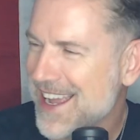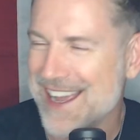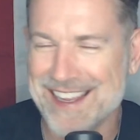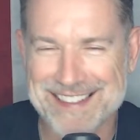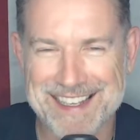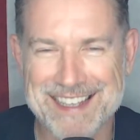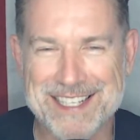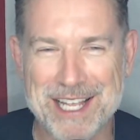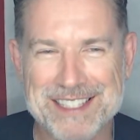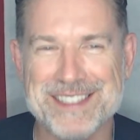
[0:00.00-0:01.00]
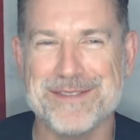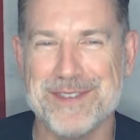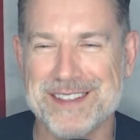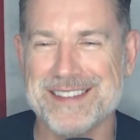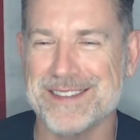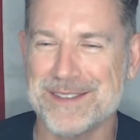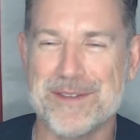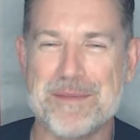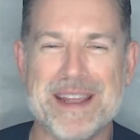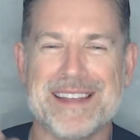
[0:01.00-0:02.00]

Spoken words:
it's for me.